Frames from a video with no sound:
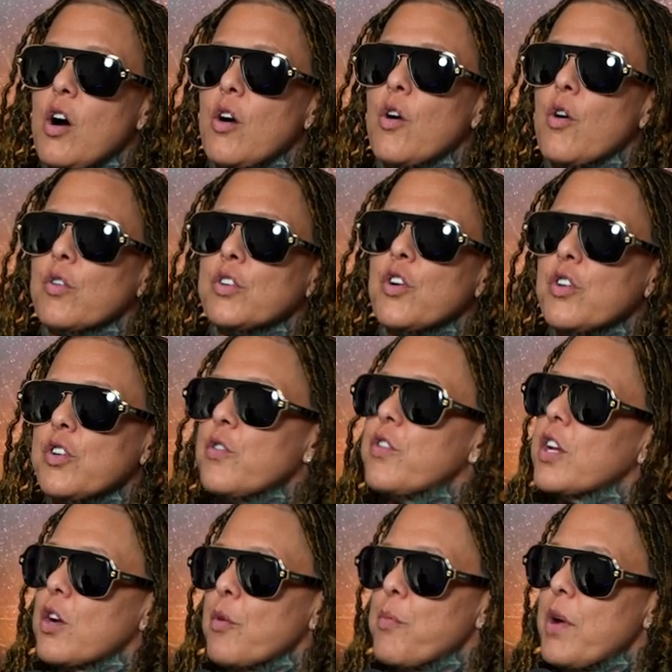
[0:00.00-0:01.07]
oh you you
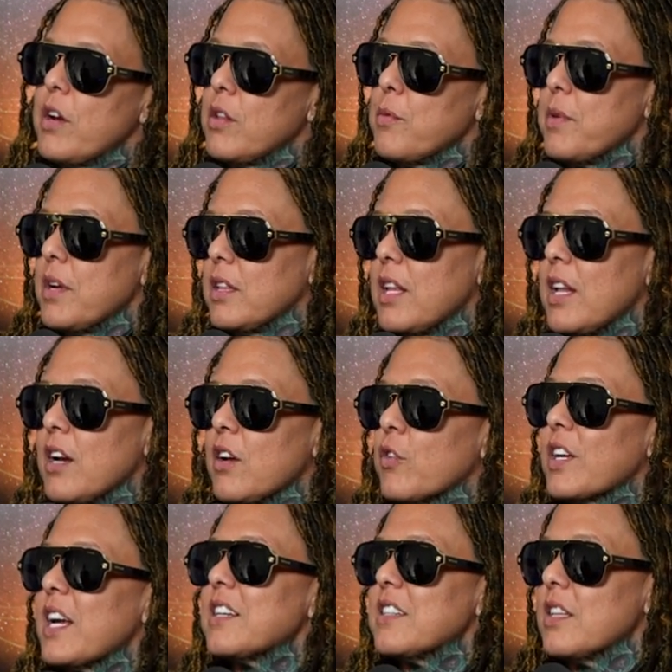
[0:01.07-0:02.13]
think you're better than me and then it'll
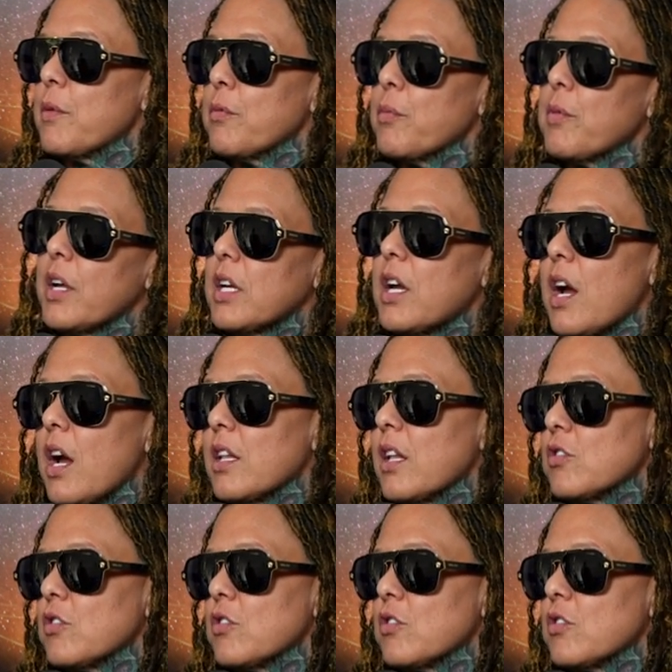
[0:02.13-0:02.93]
get to them like yeah